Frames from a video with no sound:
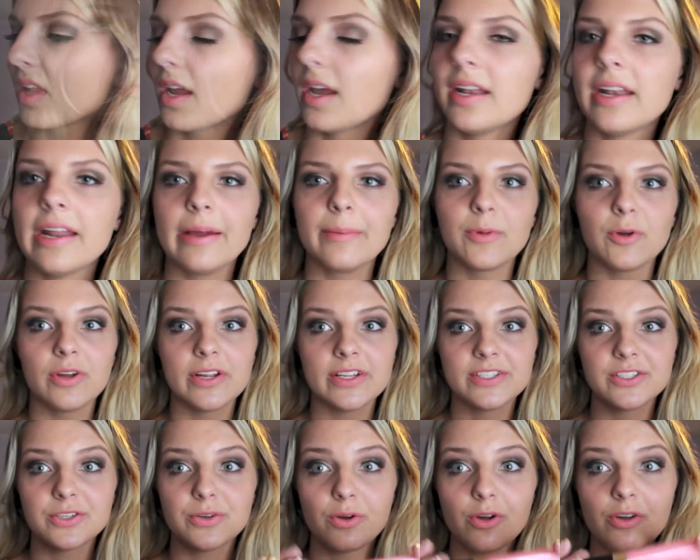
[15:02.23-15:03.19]
And now I'm going
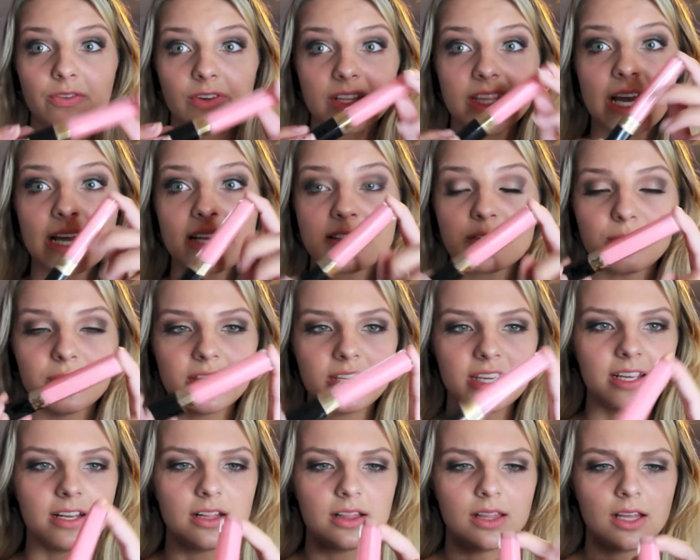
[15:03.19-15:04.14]
to go over that with
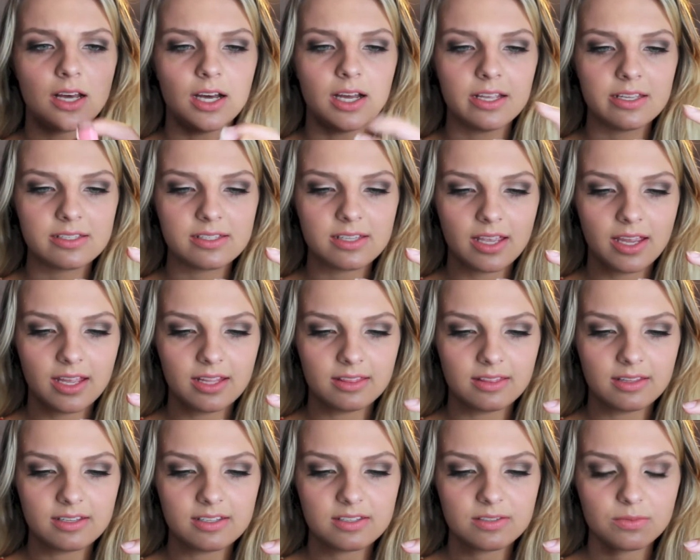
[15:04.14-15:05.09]
a gloss,
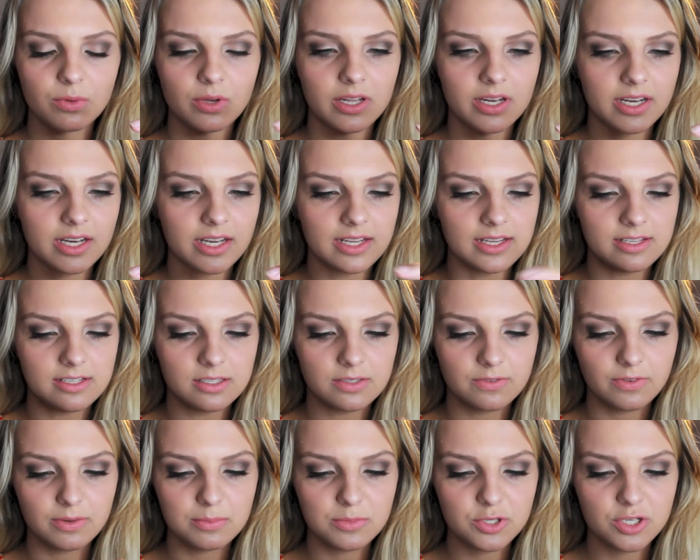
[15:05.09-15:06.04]
and this one is
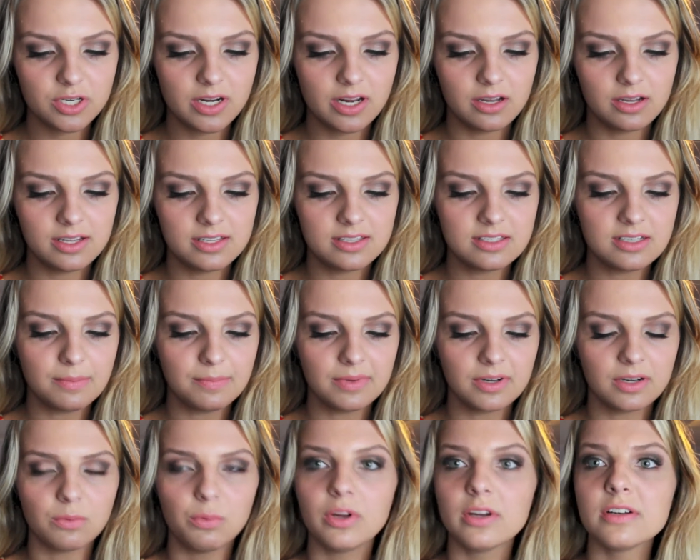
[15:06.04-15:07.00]
from Chanel. It's
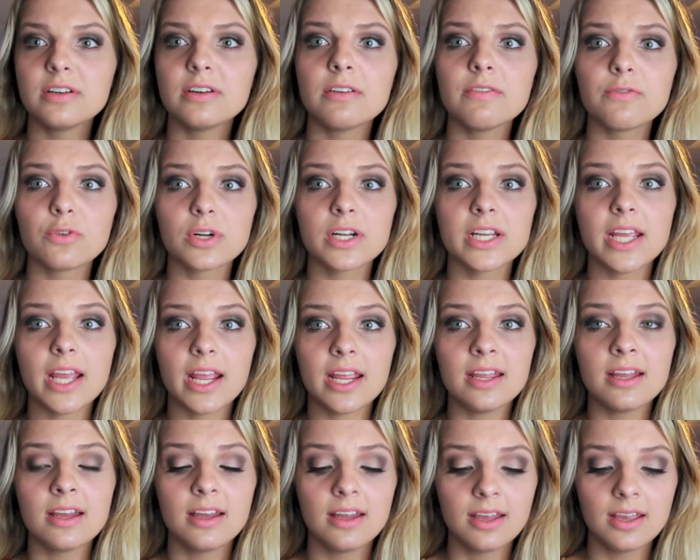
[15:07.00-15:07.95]
number
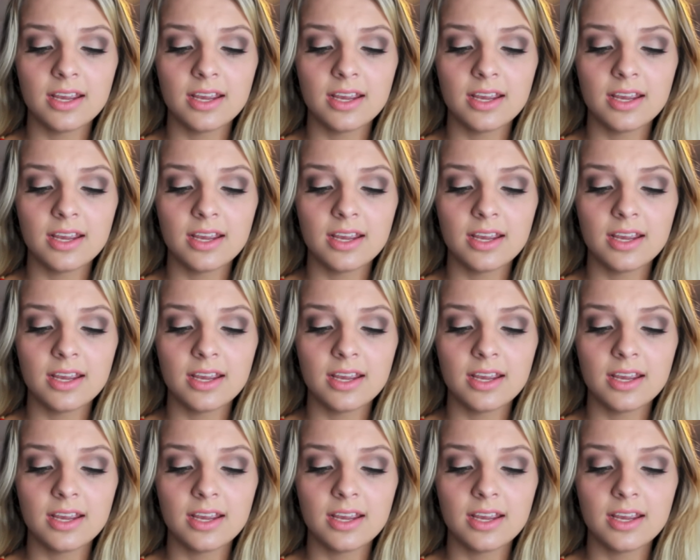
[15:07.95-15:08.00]
148.